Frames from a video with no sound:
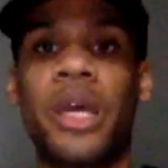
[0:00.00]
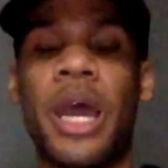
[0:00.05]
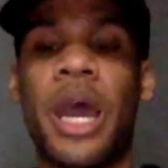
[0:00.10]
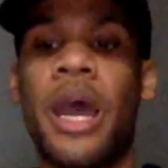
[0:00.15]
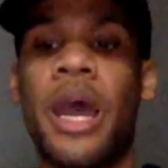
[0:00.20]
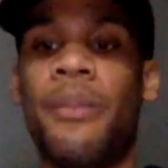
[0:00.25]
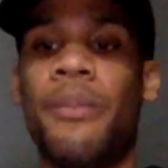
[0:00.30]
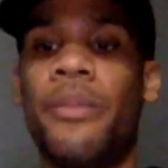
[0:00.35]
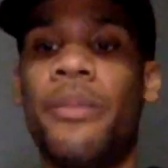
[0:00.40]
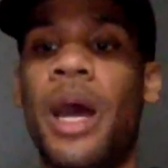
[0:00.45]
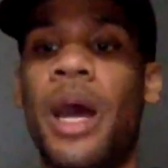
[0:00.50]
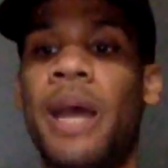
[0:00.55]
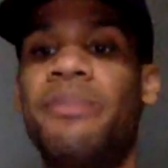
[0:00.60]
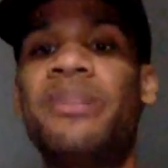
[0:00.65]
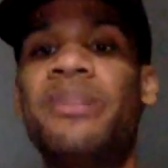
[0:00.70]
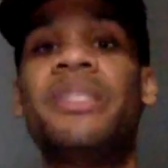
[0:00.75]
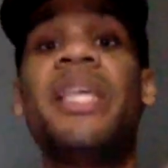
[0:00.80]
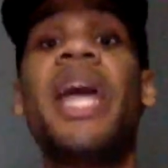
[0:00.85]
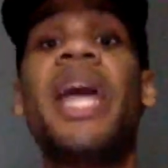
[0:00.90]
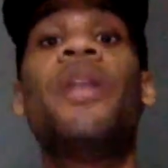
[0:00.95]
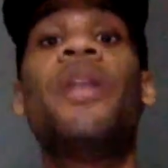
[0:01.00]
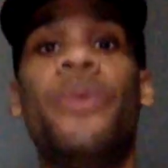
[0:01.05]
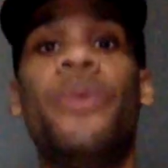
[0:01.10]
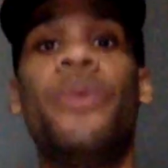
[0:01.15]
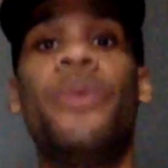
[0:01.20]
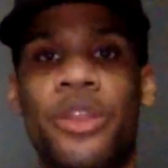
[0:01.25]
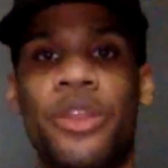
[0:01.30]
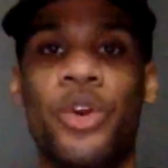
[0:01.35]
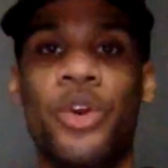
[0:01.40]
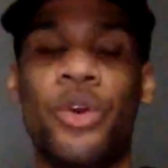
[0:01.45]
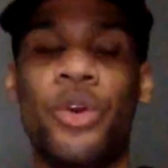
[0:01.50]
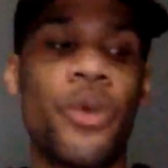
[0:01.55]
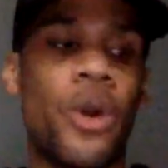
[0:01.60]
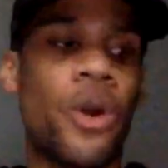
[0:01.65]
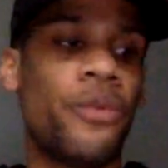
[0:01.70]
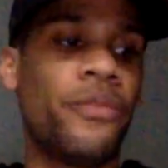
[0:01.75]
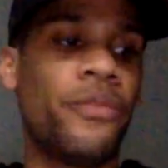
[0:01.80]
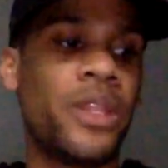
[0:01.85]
upset with your growth.